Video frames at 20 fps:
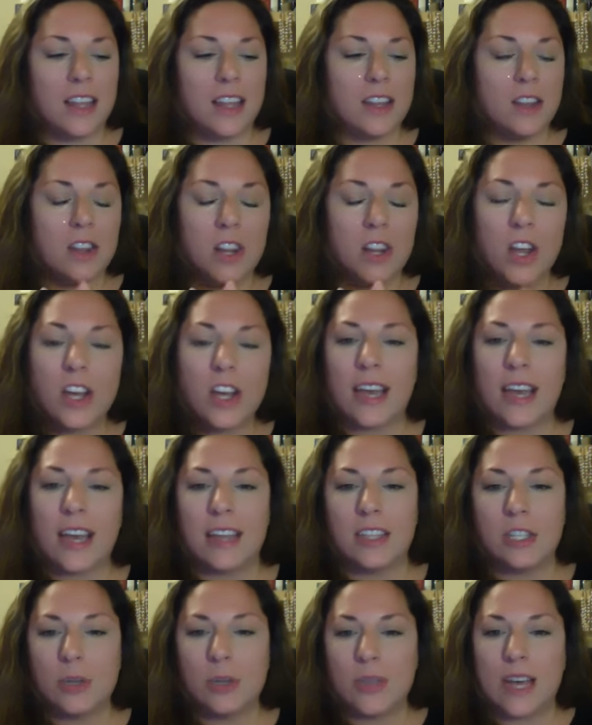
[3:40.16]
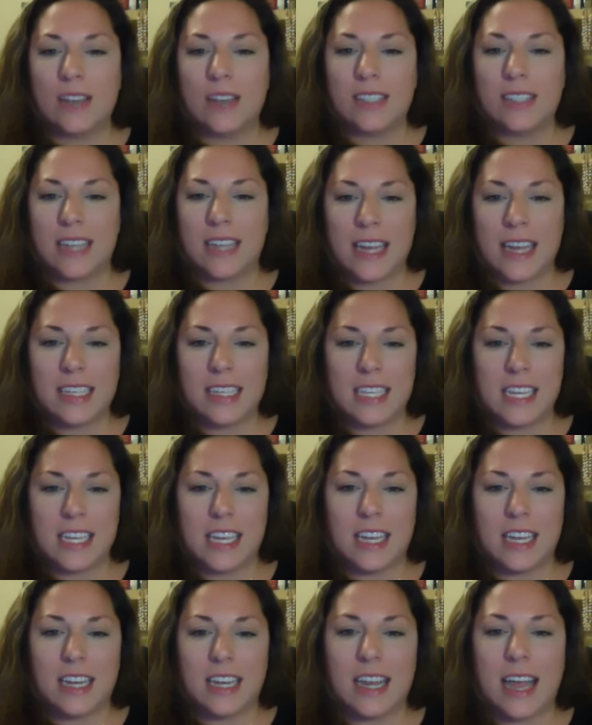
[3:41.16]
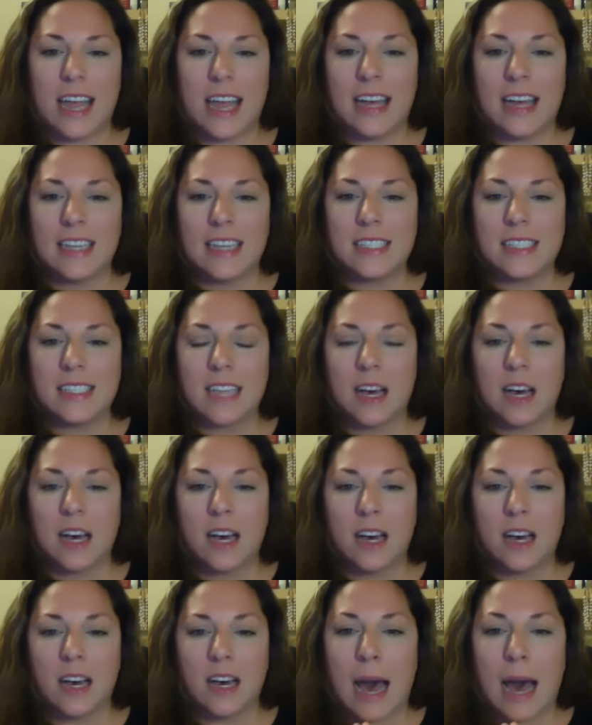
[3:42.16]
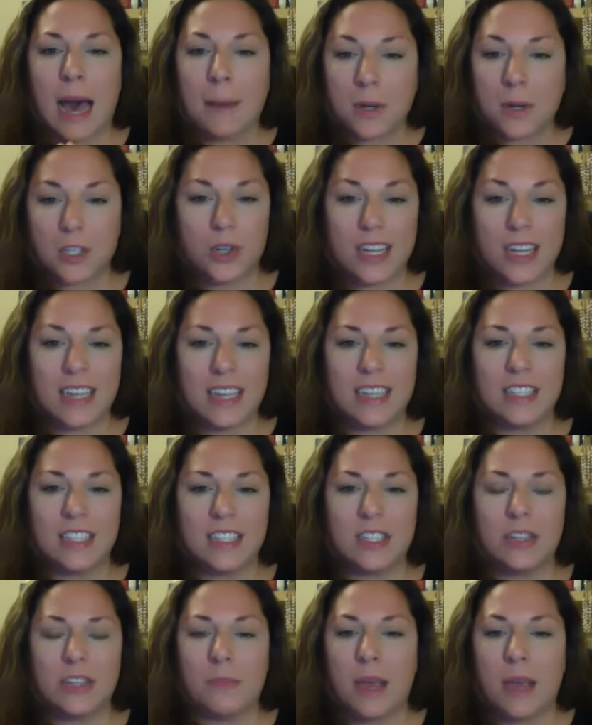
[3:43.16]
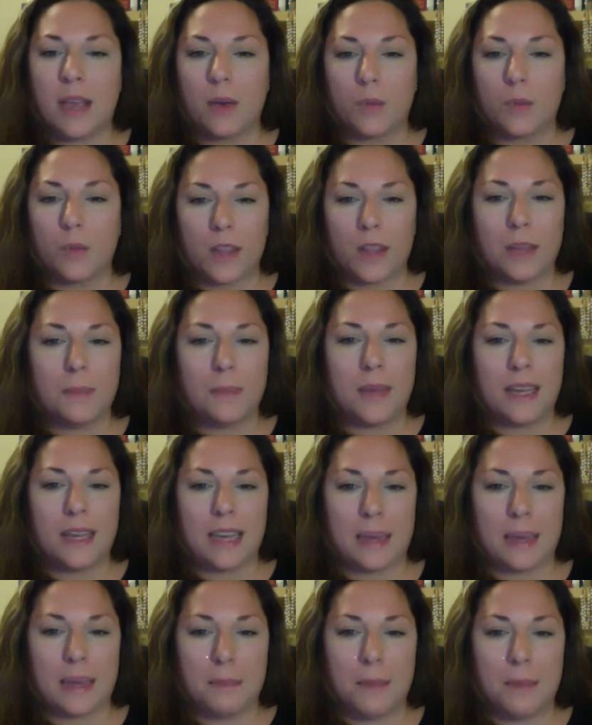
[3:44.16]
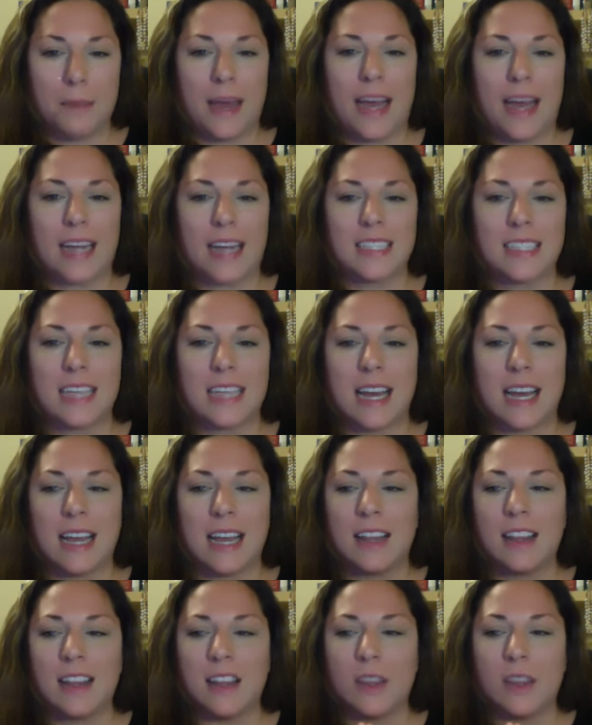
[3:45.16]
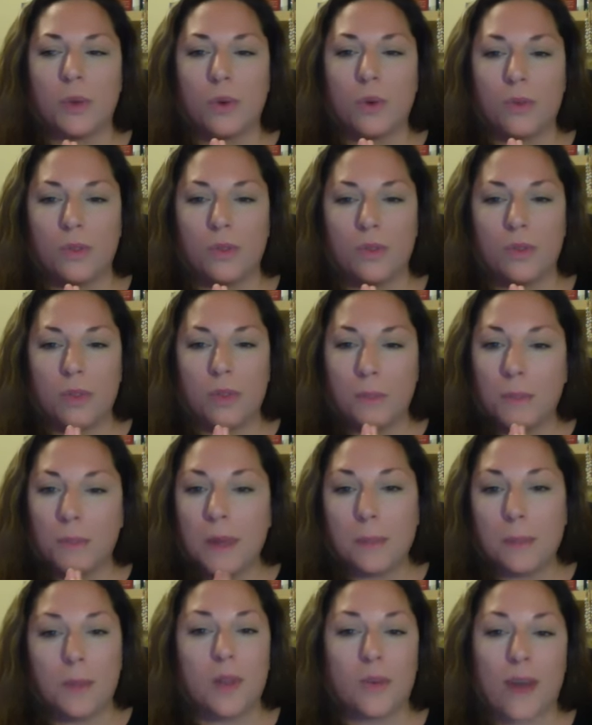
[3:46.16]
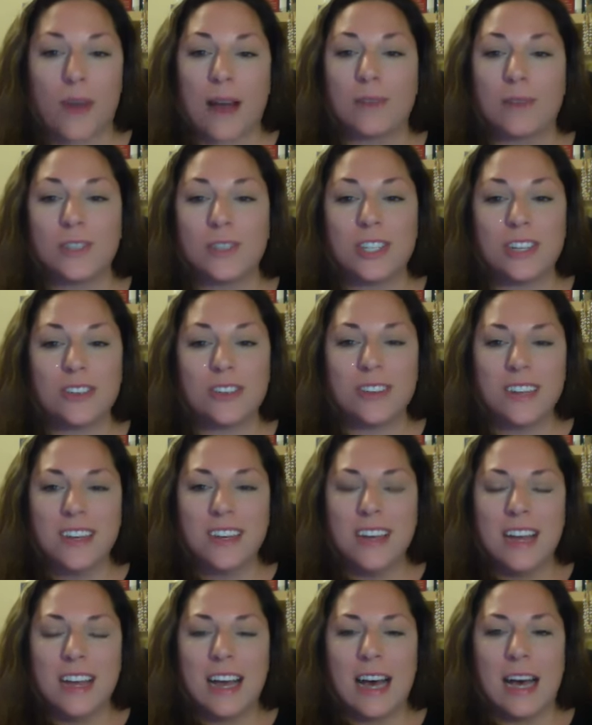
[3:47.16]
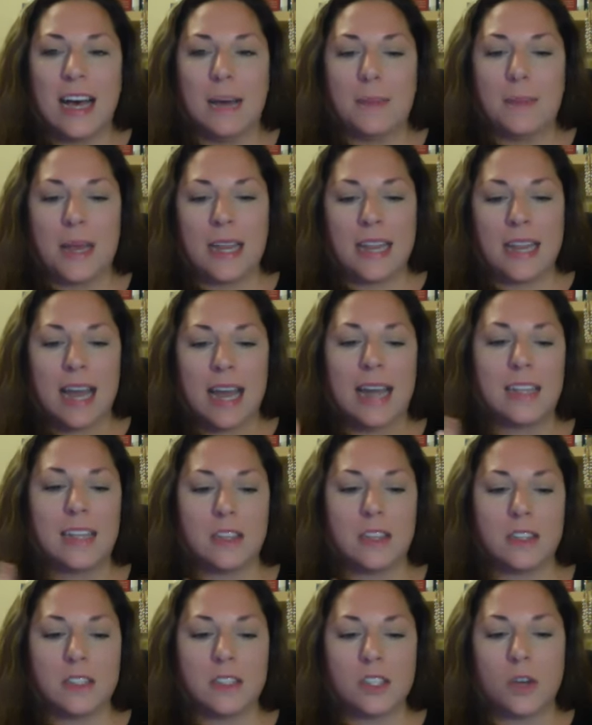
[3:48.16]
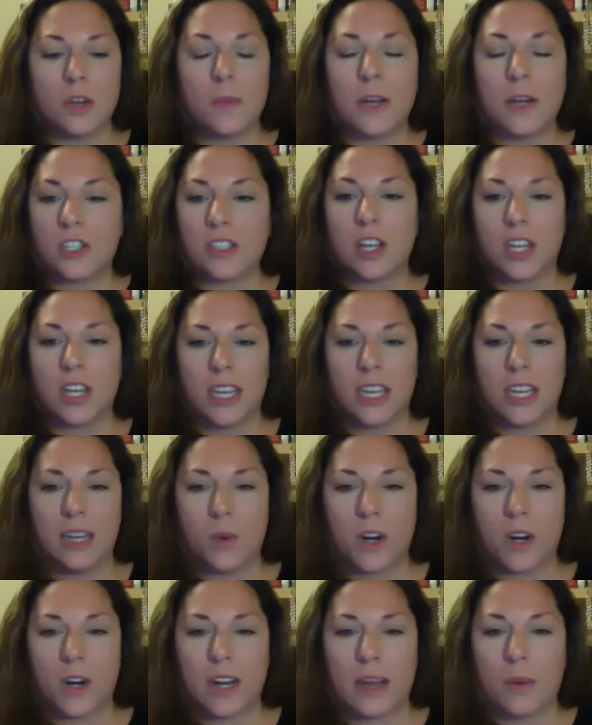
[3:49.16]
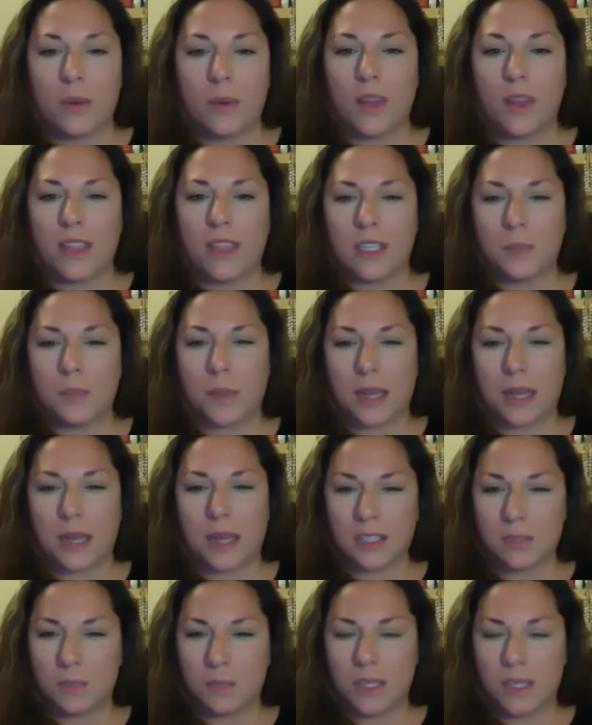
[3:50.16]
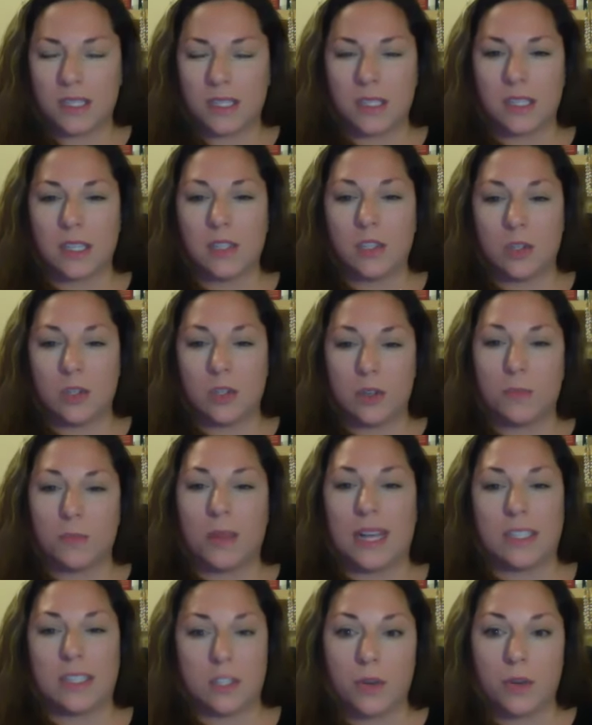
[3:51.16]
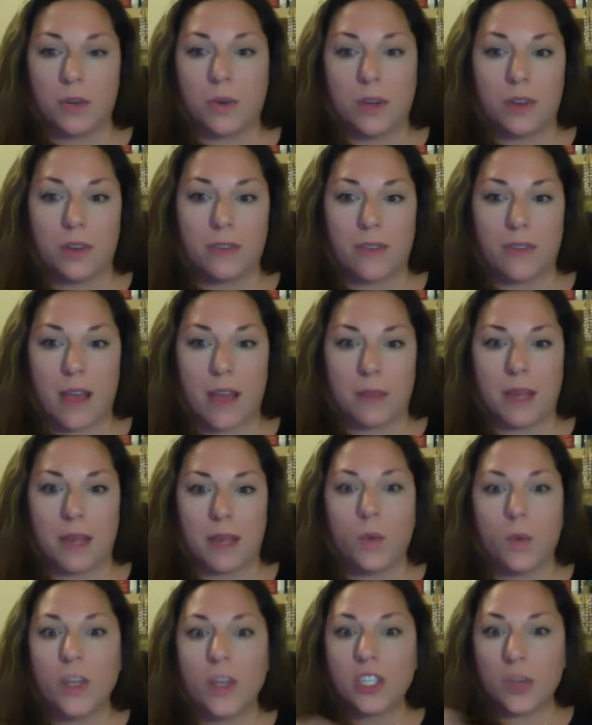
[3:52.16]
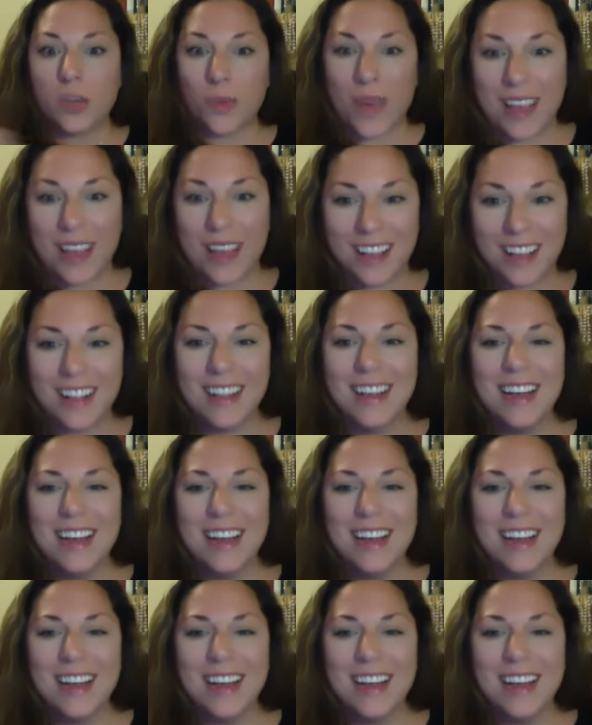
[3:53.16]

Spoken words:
look at 2018 as an opportunity to make a really big impact on the people around you, and not so much just look inward at what this Plexus business can do to bless you and your family, which it will,